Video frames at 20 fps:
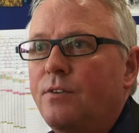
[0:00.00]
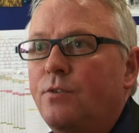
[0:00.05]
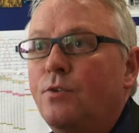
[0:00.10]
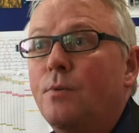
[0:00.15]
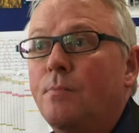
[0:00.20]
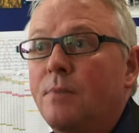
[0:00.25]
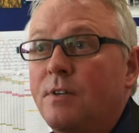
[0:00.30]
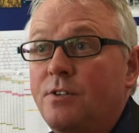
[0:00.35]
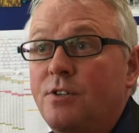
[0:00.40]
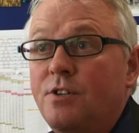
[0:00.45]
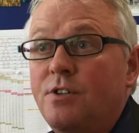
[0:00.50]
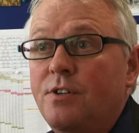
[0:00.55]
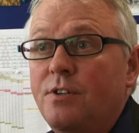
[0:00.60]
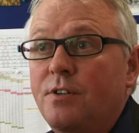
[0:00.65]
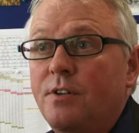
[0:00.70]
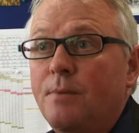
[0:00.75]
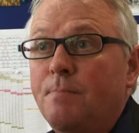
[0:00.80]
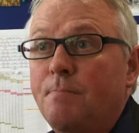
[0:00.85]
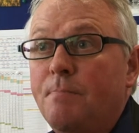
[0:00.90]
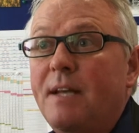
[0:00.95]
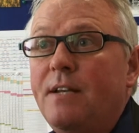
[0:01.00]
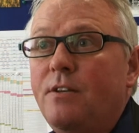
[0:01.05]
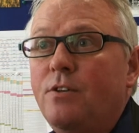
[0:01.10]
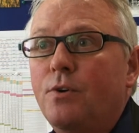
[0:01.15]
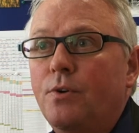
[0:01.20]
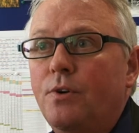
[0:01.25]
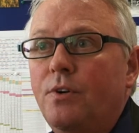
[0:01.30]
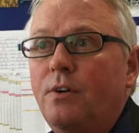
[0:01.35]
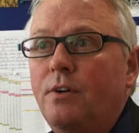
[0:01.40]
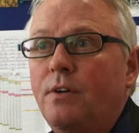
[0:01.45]
too much
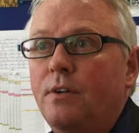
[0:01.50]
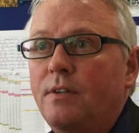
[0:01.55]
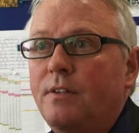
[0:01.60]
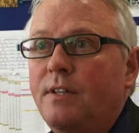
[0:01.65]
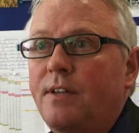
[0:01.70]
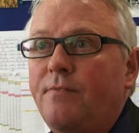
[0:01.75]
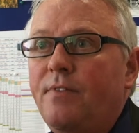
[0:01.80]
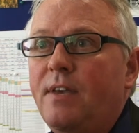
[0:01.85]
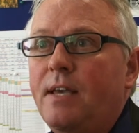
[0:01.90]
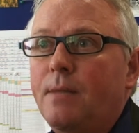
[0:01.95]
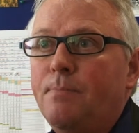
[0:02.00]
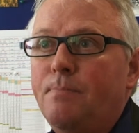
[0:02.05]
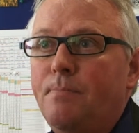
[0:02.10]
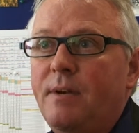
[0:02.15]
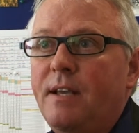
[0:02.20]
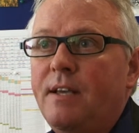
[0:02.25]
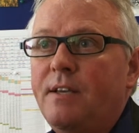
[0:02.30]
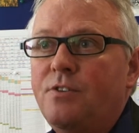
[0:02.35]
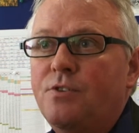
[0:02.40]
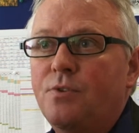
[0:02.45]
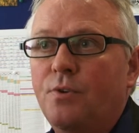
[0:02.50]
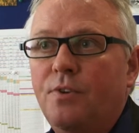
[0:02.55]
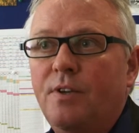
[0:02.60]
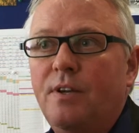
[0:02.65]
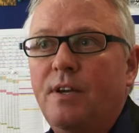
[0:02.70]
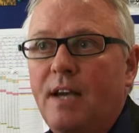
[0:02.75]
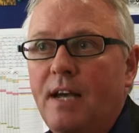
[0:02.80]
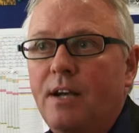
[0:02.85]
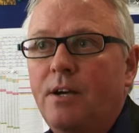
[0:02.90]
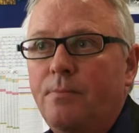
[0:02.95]
manure that we can place on
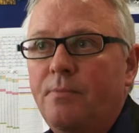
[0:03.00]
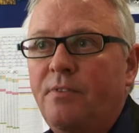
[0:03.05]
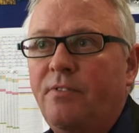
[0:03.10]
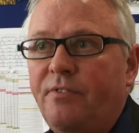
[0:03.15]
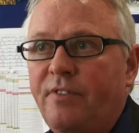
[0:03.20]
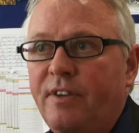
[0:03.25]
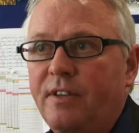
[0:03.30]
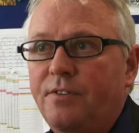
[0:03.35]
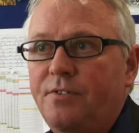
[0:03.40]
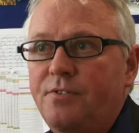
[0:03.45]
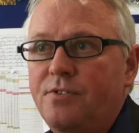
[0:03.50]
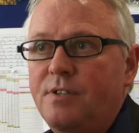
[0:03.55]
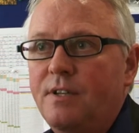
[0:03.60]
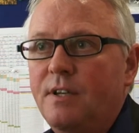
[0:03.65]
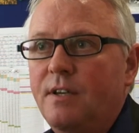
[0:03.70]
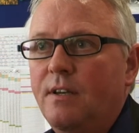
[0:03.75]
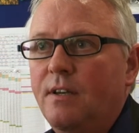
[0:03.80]
the arable fields,